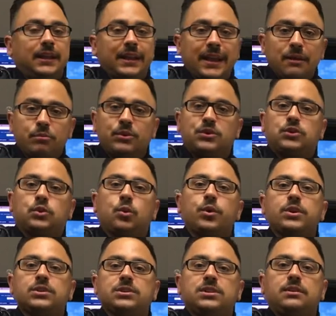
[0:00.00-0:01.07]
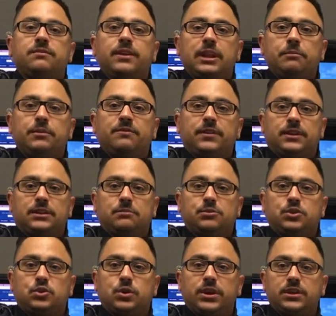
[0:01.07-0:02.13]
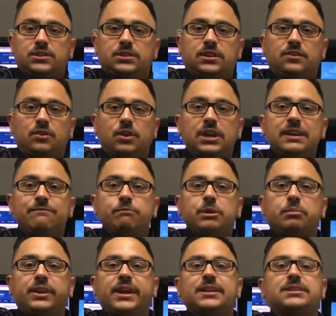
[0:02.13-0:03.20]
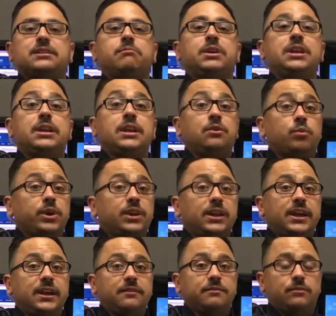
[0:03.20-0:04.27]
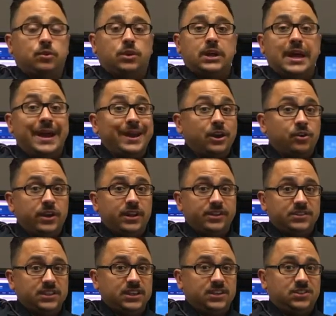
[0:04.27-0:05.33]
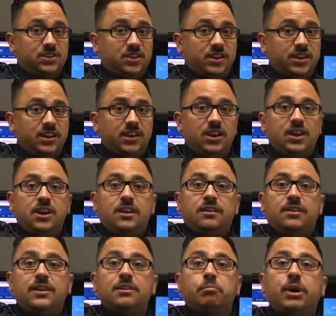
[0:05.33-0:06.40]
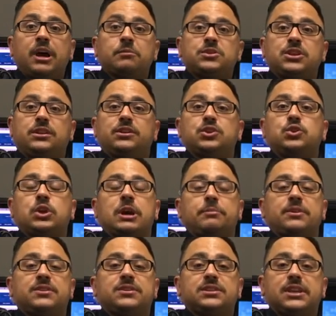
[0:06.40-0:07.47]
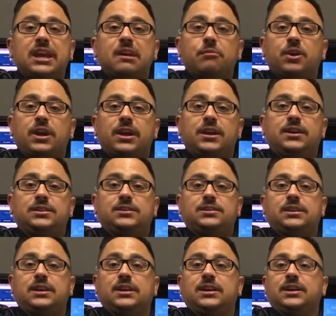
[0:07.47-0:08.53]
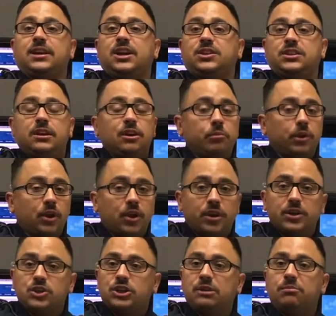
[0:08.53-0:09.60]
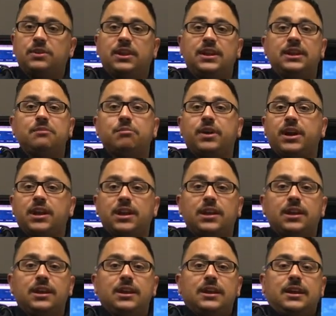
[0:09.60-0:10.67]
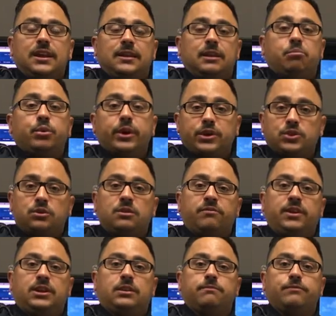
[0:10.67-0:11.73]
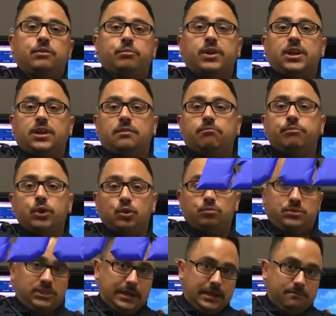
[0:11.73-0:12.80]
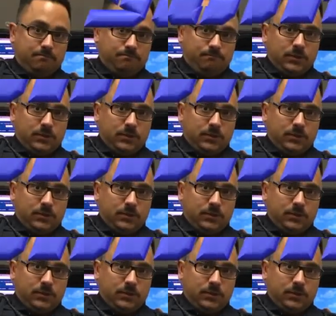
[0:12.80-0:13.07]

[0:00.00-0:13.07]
elaborate stories to develop the victim's trust. There could even be plans to meet in real life, or IRL as kids call it. Then the bombshell is dropped that the scammer has a terrible hardship and they need money, and they pressure the victim for money. Boom, scam.